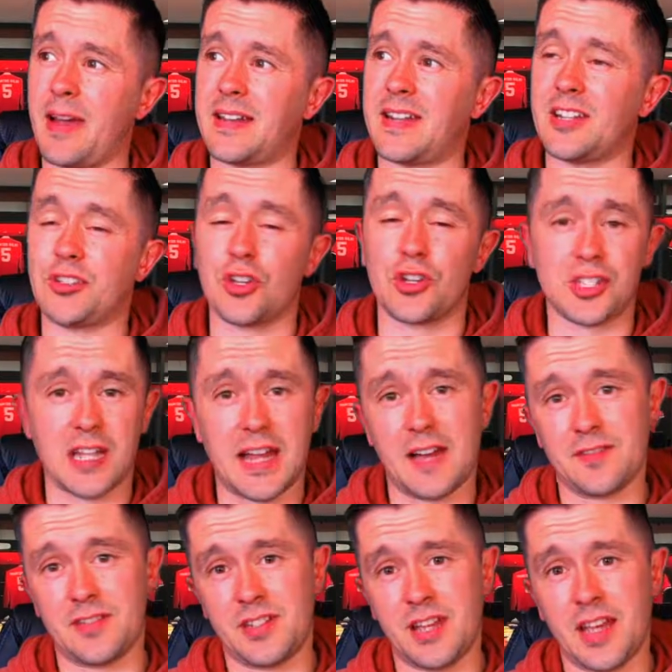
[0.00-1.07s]
that it doesn't have
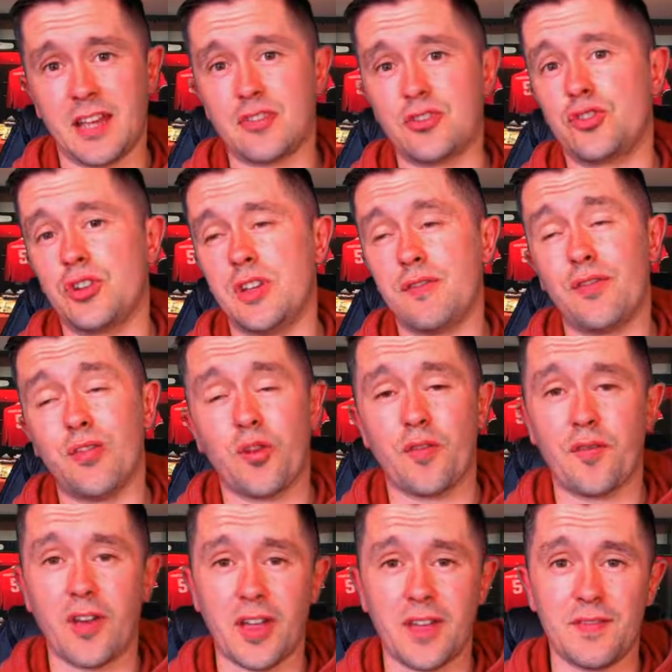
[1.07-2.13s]
to take 3, 4,
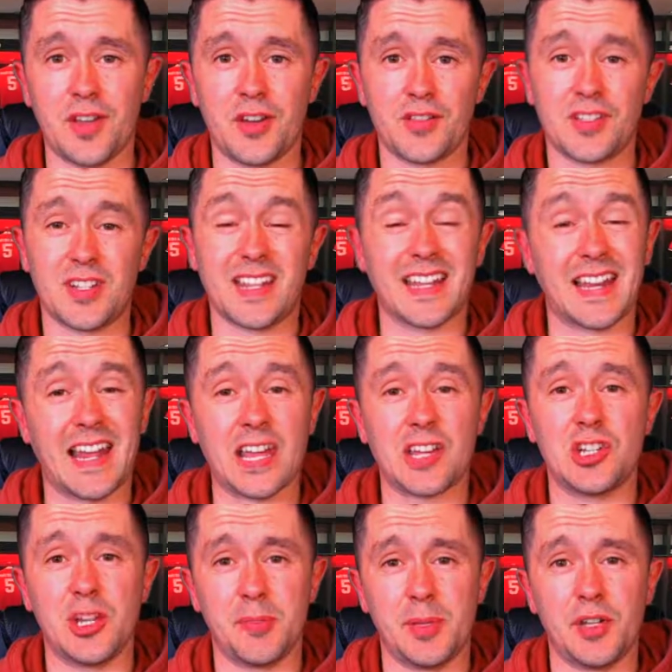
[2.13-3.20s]
5 years, and it can
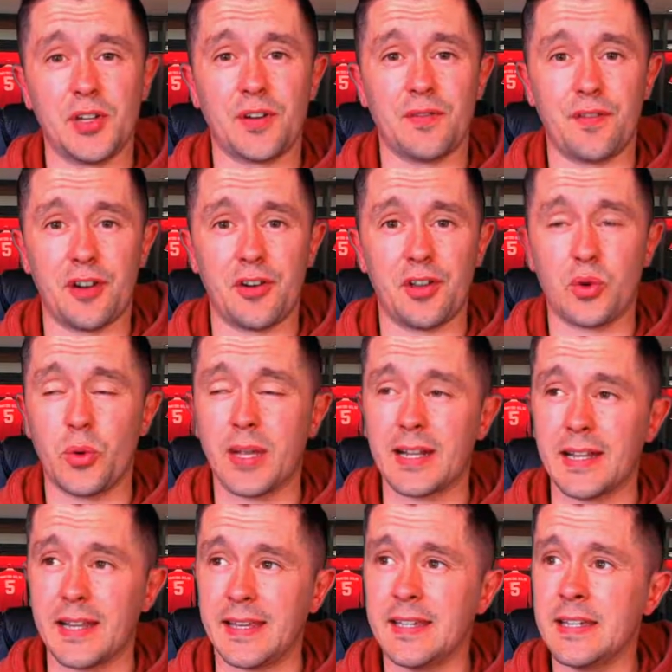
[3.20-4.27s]
actually be done very
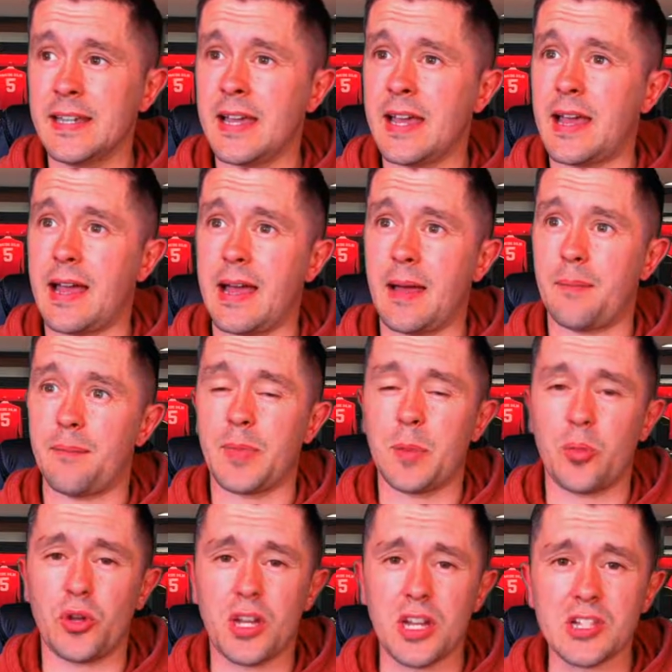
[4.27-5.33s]
quickly.
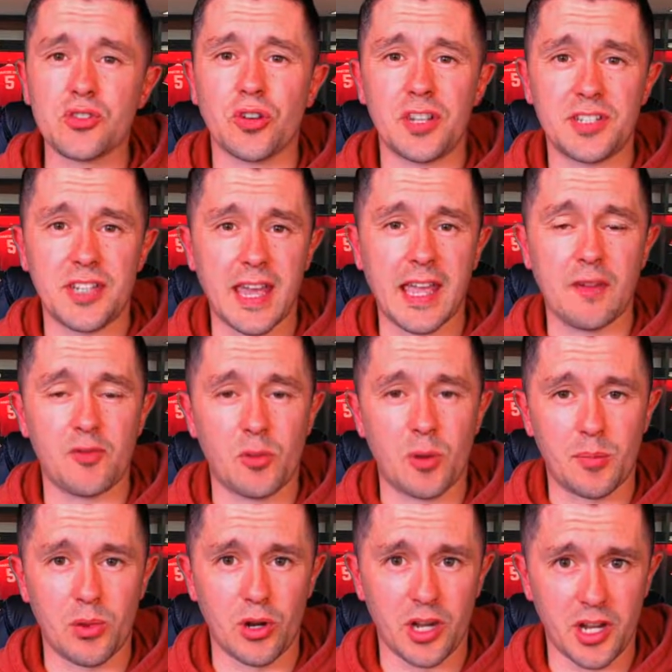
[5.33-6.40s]
But it is going to take everyone
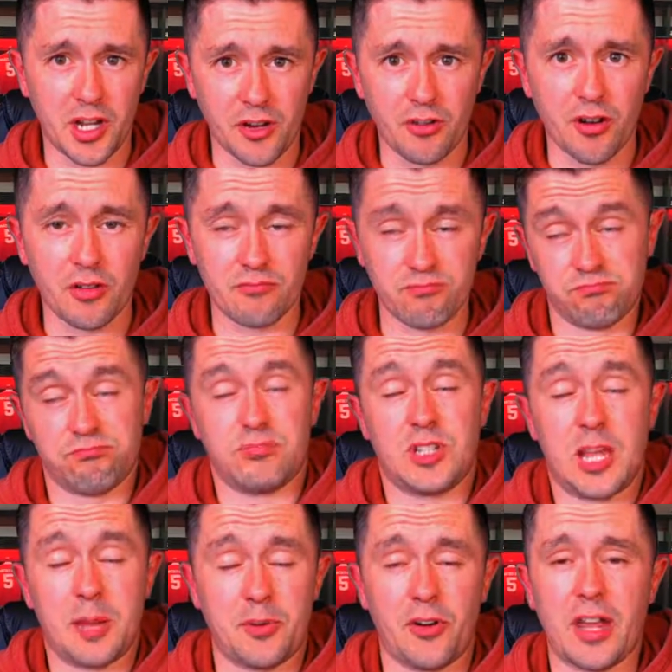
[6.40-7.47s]
pulling in the
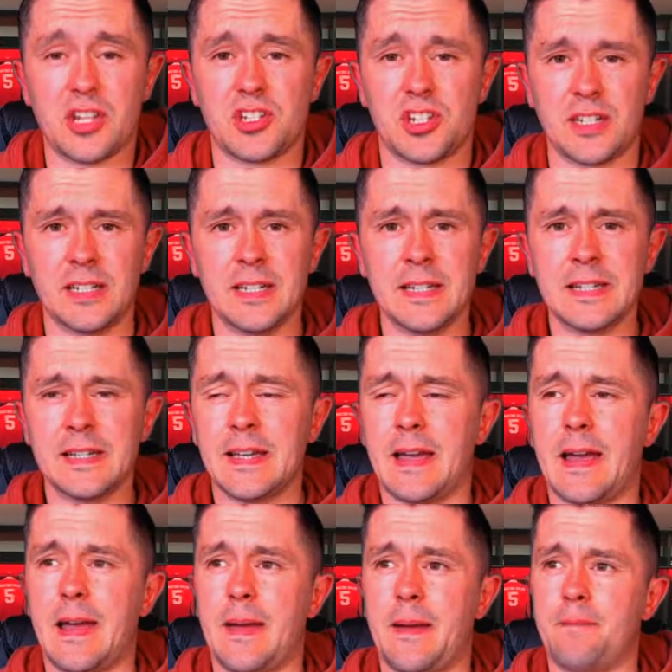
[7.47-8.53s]
same direction.
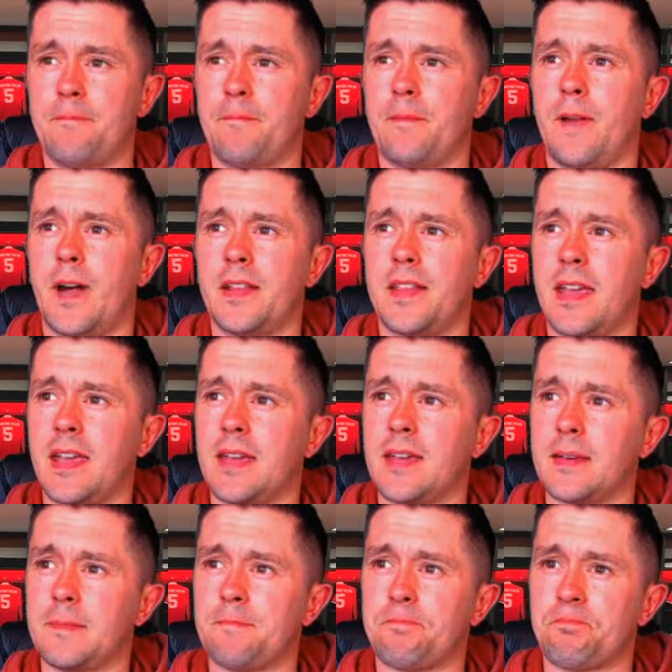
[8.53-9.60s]
I think
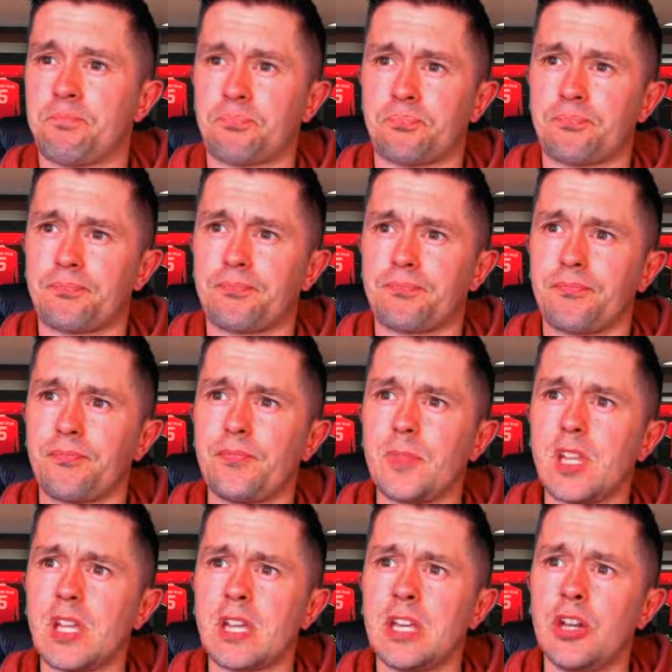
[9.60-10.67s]

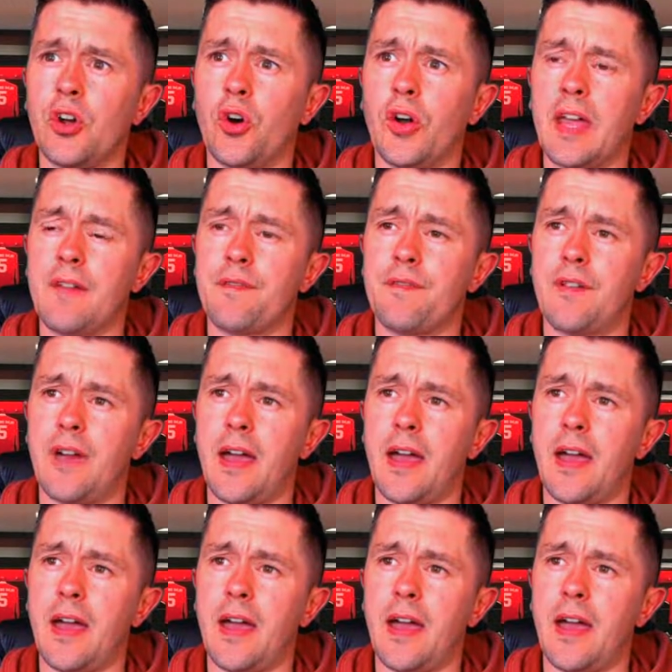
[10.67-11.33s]
if